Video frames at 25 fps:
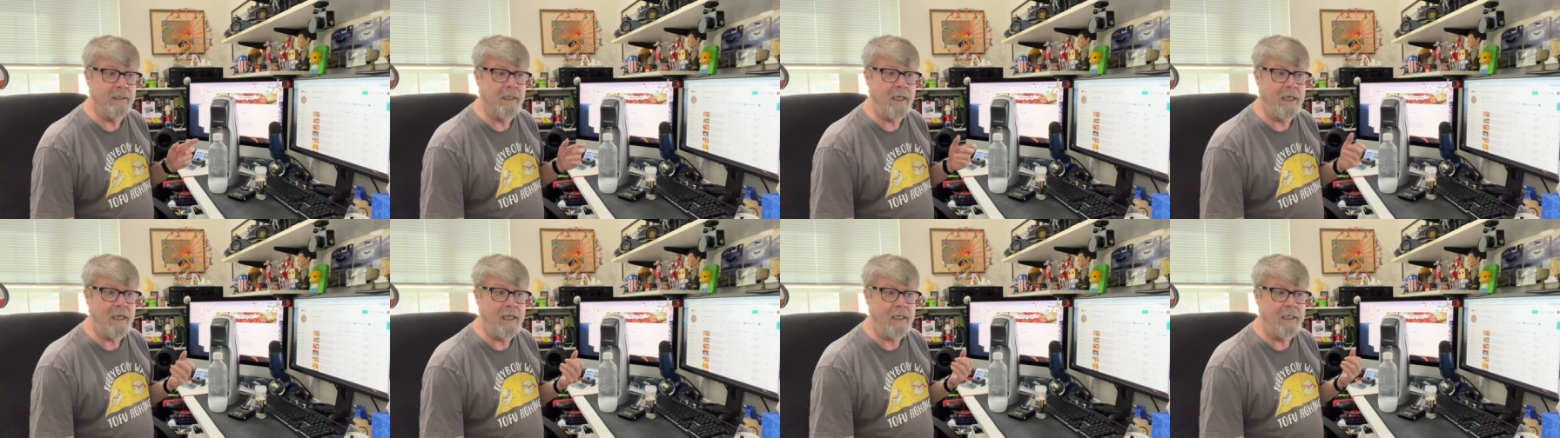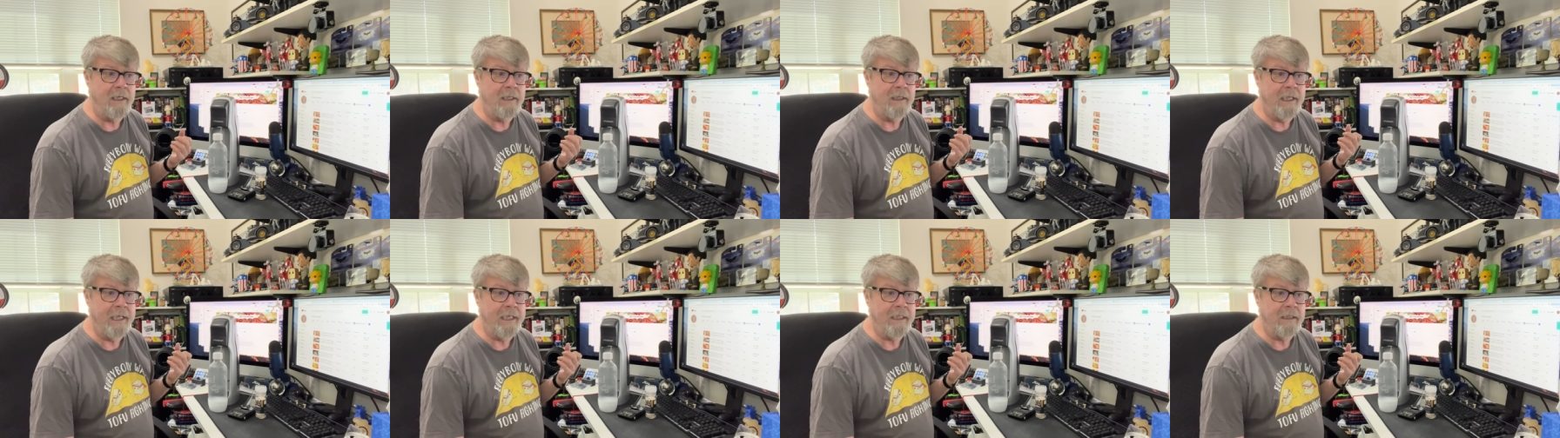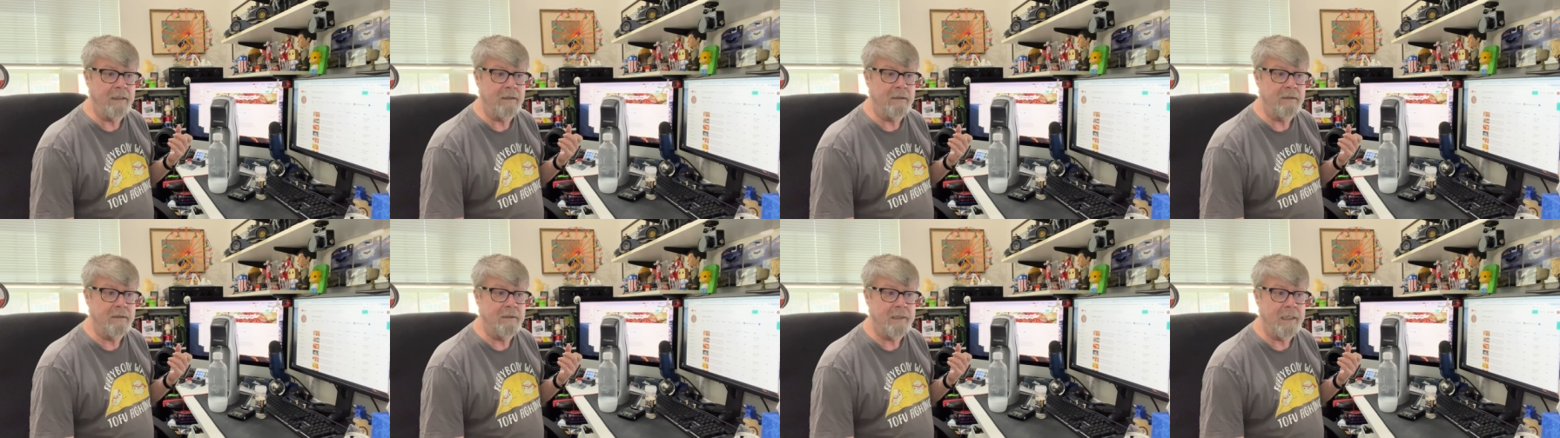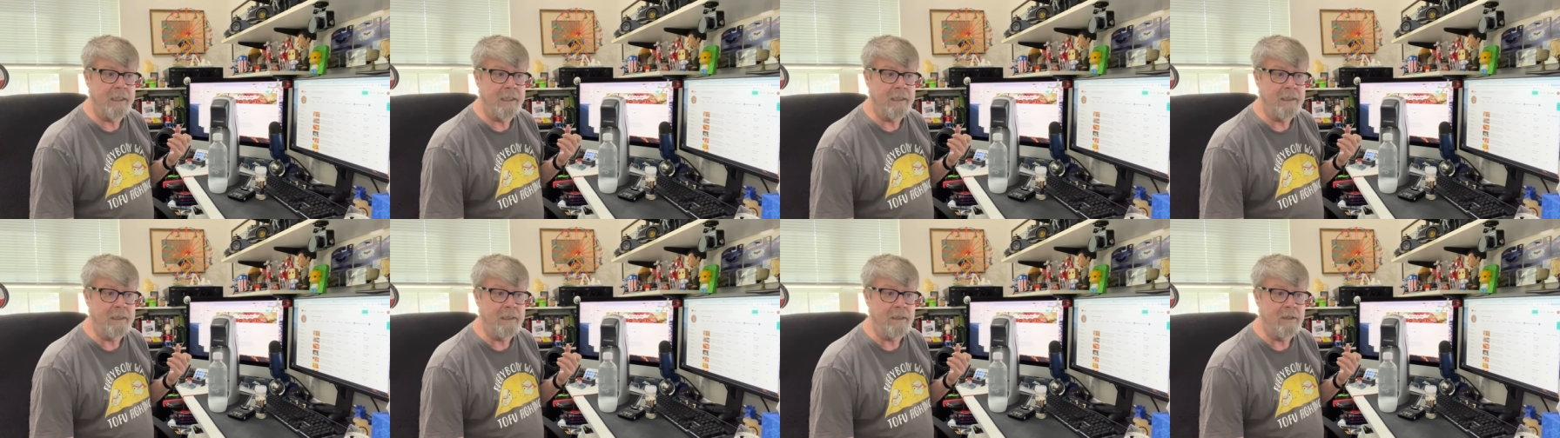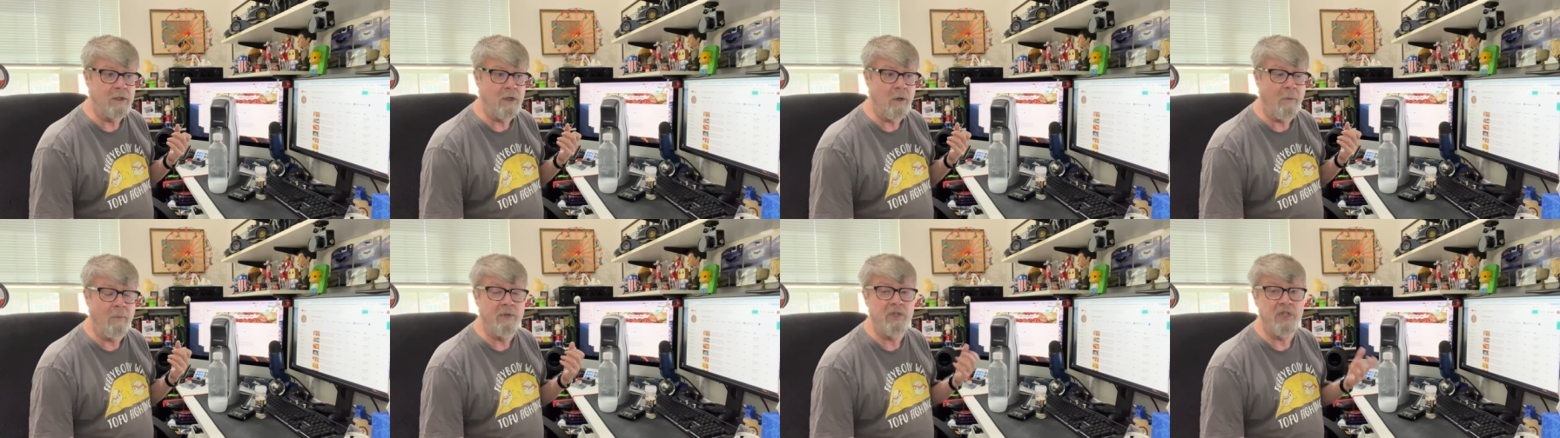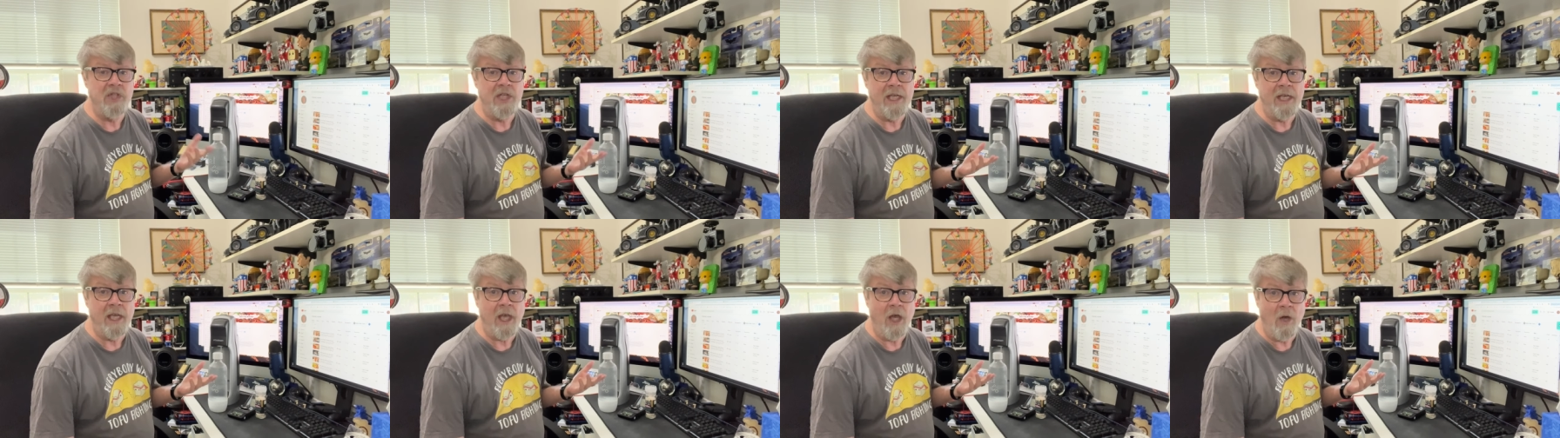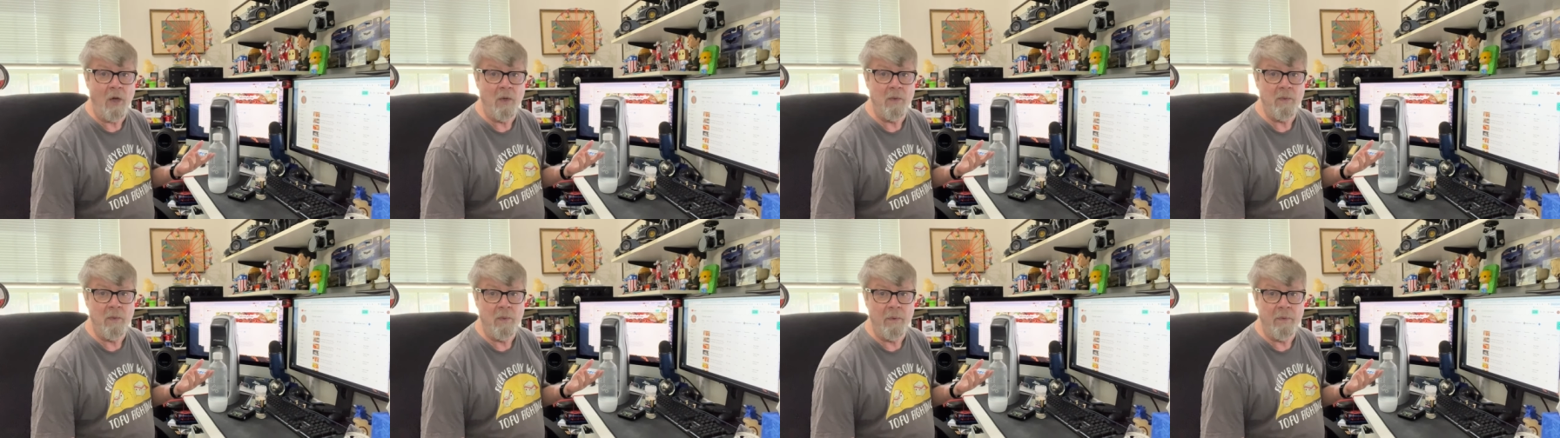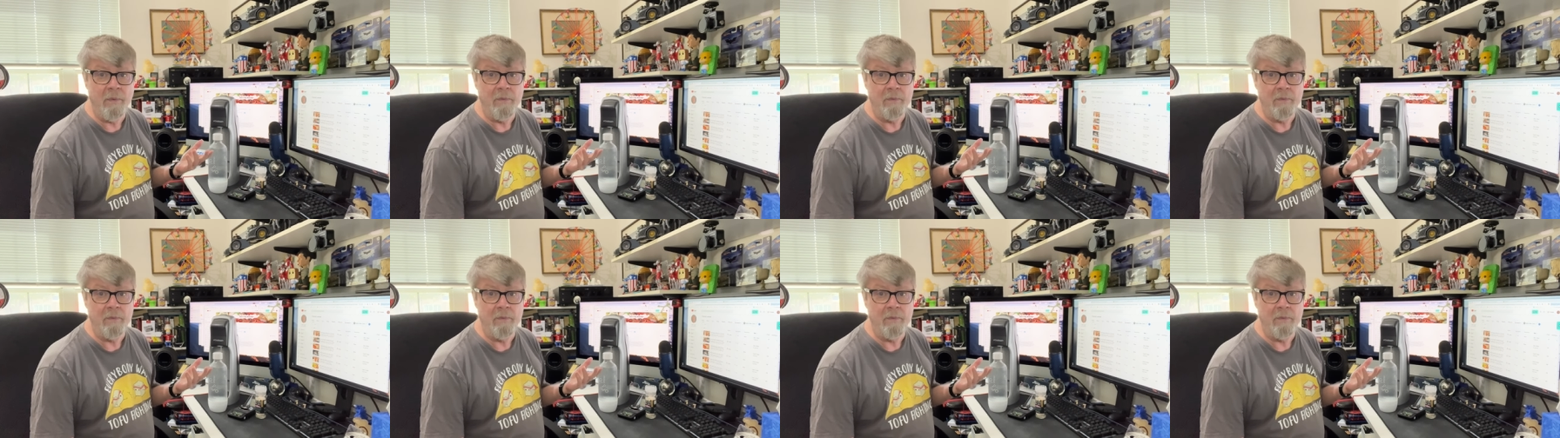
uh, like, say, Topo Chico